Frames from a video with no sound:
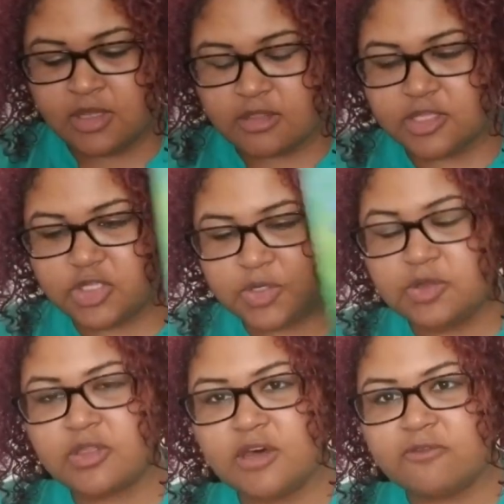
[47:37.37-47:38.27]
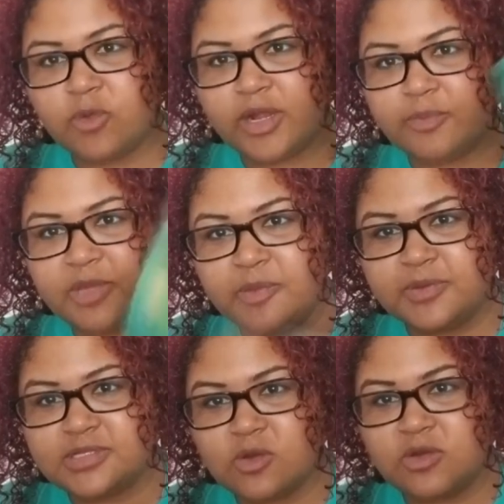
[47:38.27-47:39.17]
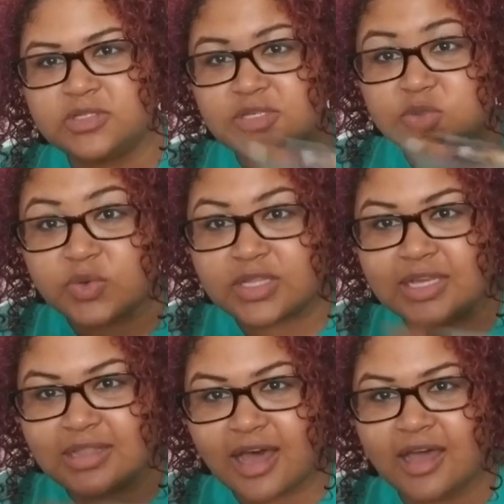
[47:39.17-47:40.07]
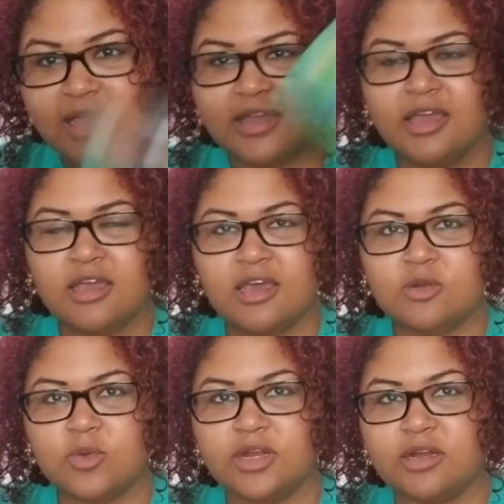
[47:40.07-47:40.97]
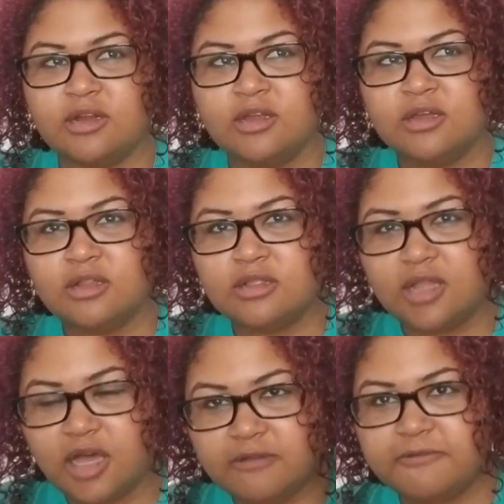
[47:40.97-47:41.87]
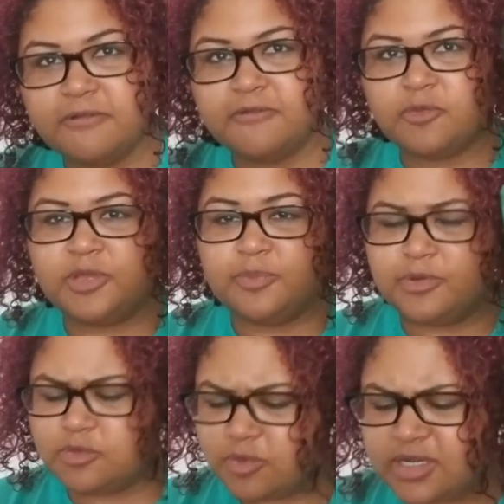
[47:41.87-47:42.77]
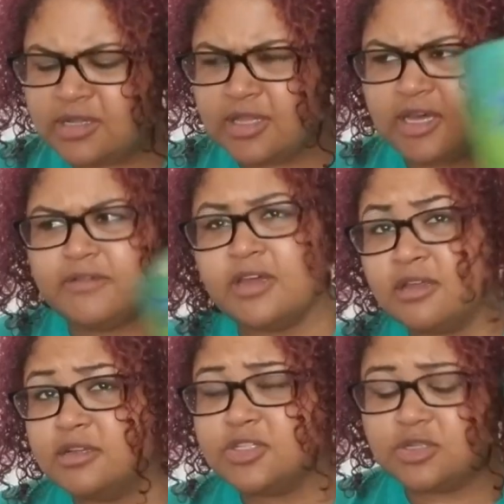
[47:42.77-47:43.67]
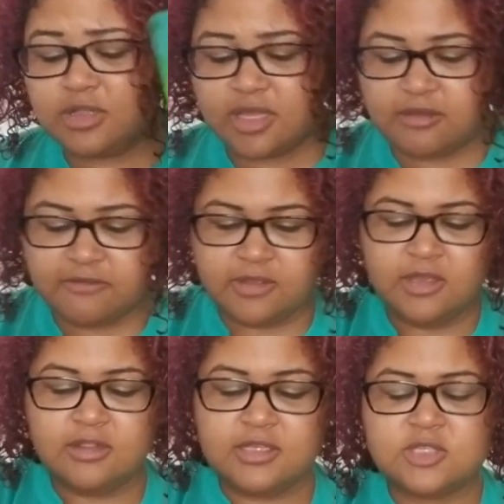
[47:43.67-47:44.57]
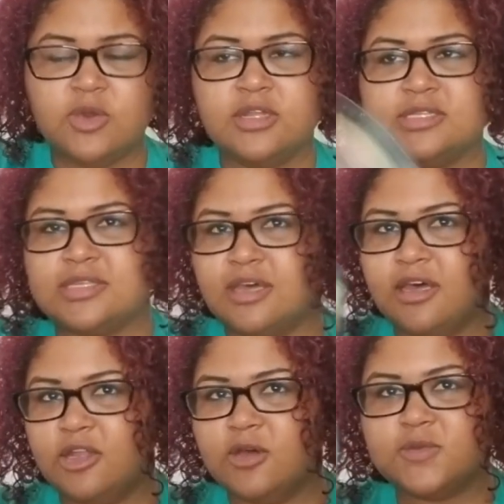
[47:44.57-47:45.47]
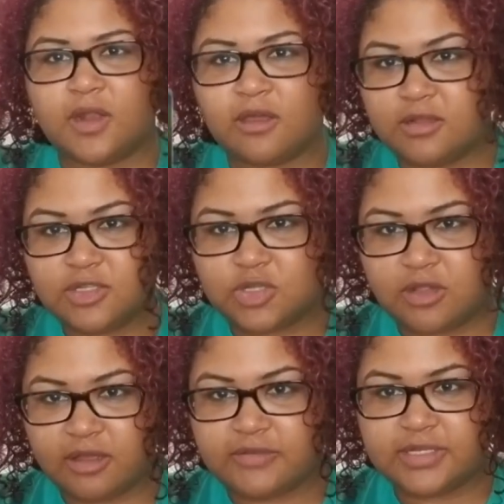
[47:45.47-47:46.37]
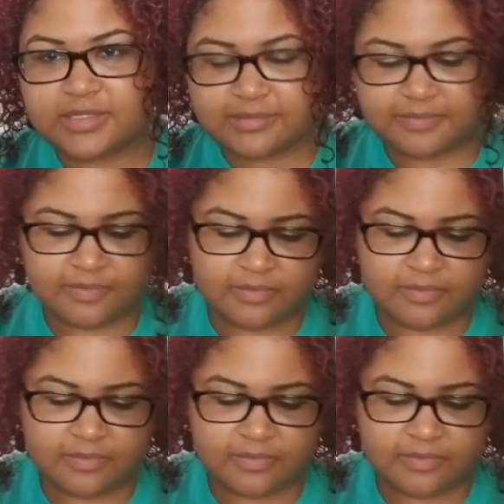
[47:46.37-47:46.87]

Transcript: The truth of where people's loyalties really lie and where love for people, real love, unconditional love, this queen is knows what unconditional love is.